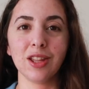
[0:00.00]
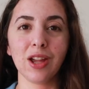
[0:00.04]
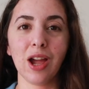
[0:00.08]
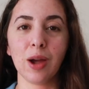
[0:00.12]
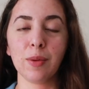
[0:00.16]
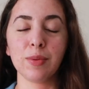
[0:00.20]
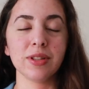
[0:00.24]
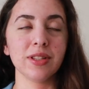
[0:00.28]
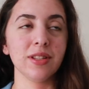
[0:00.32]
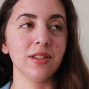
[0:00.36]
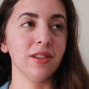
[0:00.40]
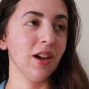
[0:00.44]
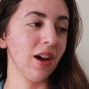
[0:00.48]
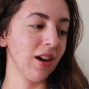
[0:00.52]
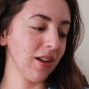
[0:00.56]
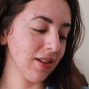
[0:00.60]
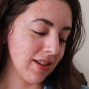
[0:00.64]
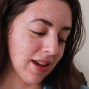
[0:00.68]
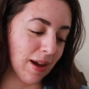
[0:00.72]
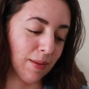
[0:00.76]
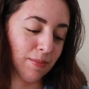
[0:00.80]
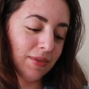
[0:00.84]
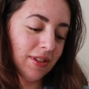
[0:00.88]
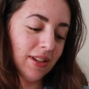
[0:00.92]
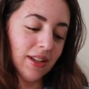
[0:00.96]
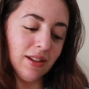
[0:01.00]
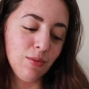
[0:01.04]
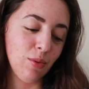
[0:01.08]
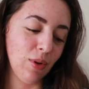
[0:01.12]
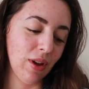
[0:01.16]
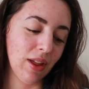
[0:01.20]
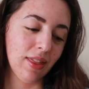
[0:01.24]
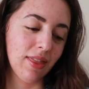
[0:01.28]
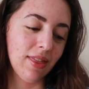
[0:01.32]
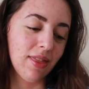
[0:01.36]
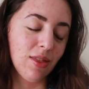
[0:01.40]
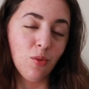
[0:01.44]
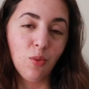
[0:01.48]
was not tempted
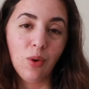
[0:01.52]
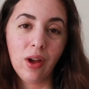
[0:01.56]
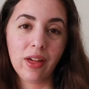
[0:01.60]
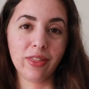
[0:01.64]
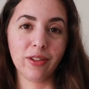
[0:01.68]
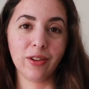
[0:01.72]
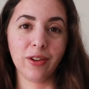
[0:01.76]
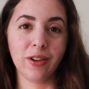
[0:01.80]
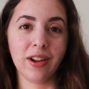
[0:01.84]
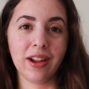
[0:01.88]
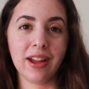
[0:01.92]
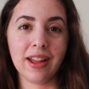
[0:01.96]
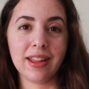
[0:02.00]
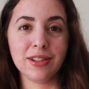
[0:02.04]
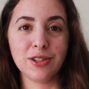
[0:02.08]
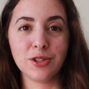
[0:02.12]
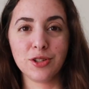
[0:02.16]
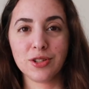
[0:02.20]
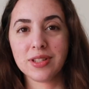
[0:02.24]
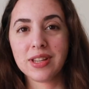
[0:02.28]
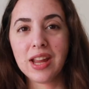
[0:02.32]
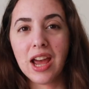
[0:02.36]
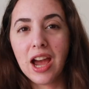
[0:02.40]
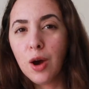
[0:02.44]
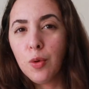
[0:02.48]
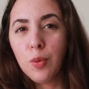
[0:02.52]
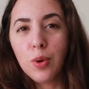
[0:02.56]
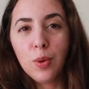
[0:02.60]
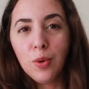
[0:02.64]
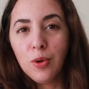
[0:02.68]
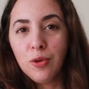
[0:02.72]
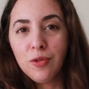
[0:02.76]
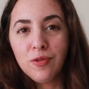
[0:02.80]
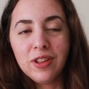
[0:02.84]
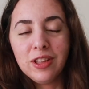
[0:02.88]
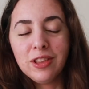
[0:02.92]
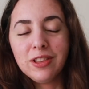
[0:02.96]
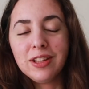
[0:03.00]
with the weather and just how we were
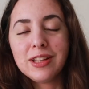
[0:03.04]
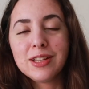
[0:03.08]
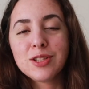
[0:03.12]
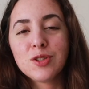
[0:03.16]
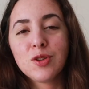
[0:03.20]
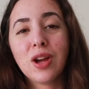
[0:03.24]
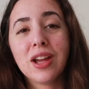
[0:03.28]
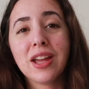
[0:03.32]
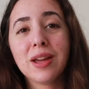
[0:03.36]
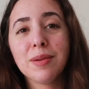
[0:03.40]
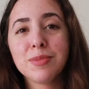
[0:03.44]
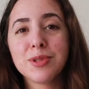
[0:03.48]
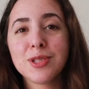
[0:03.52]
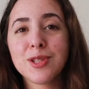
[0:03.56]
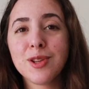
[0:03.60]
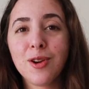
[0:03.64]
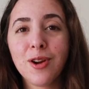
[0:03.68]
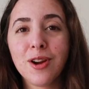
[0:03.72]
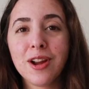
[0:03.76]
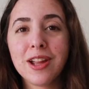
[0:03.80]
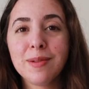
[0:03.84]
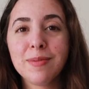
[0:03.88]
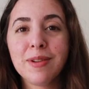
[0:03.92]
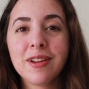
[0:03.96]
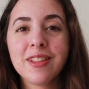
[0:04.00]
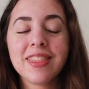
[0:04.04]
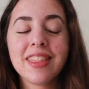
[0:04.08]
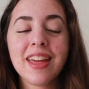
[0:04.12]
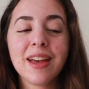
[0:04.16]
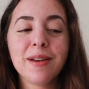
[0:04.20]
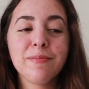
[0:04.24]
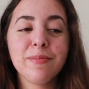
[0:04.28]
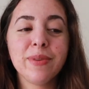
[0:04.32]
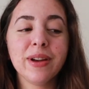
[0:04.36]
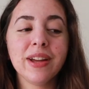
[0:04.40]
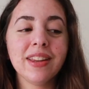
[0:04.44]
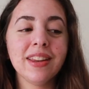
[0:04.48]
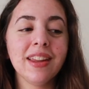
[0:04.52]
feeling. So I am sorry about
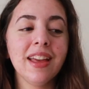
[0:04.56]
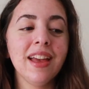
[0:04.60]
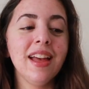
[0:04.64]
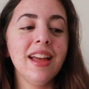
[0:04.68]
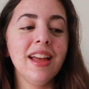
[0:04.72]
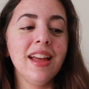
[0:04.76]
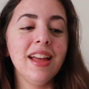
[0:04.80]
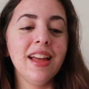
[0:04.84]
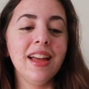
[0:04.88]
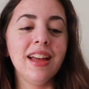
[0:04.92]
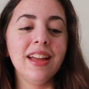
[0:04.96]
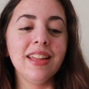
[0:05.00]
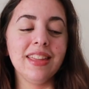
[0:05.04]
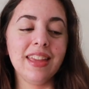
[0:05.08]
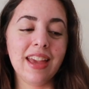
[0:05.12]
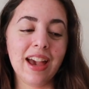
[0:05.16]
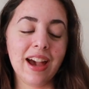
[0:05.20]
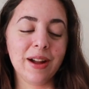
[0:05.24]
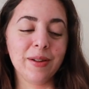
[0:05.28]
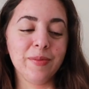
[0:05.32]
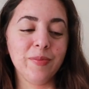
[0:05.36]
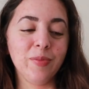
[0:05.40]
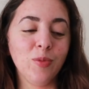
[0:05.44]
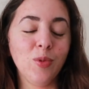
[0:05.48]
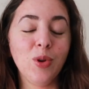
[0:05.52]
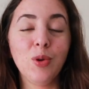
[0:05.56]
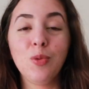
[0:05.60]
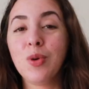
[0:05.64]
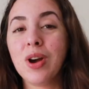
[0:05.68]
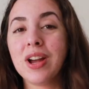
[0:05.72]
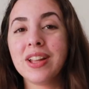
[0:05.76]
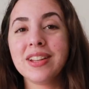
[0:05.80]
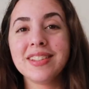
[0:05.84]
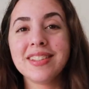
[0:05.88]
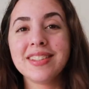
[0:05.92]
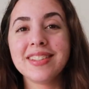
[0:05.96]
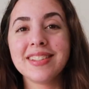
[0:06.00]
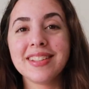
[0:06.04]
that, but yeah, we
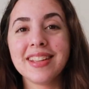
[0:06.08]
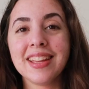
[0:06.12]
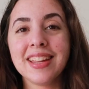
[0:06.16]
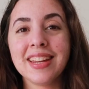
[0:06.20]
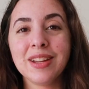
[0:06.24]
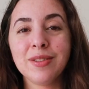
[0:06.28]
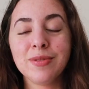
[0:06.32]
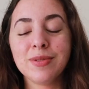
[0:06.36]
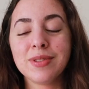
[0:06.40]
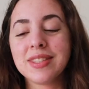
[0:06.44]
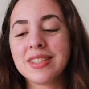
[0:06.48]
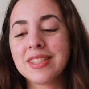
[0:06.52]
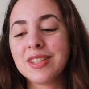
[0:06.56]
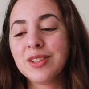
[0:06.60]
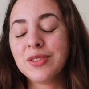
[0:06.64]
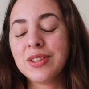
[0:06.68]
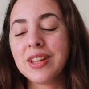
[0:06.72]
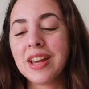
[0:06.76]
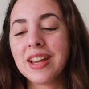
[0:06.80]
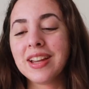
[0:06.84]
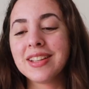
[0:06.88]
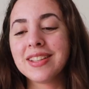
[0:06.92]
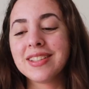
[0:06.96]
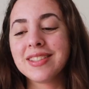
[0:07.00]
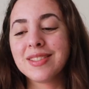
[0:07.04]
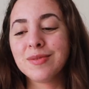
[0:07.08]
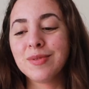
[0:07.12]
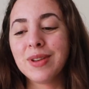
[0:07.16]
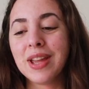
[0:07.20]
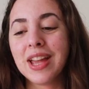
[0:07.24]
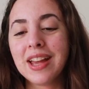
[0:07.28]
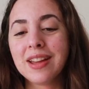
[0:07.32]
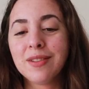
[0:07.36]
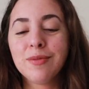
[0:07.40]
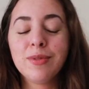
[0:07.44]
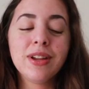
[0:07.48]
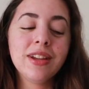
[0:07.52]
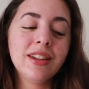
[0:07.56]
went and it was still nice. We
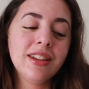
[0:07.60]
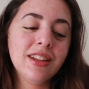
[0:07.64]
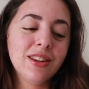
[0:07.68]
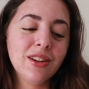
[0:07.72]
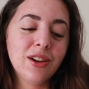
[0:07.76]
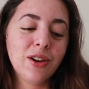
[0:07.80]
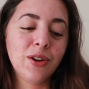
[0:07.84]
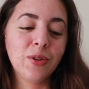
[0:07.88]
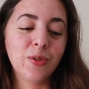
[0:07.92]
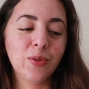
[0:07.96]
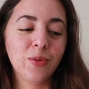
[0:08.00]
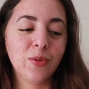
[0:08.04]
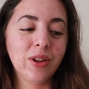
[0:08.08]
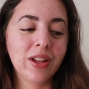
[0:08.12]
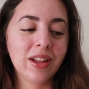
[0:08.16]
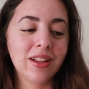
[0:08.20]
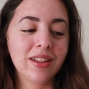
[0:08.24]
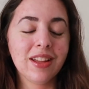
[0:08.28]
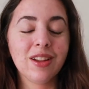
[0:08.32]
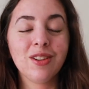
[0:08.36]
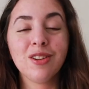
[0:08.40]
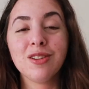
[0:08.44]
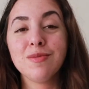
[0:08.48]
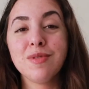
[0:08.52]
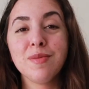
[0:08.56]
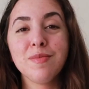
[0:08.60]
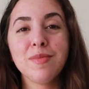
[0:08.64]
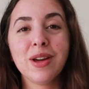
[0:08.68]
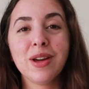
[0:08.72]
you know, it could have been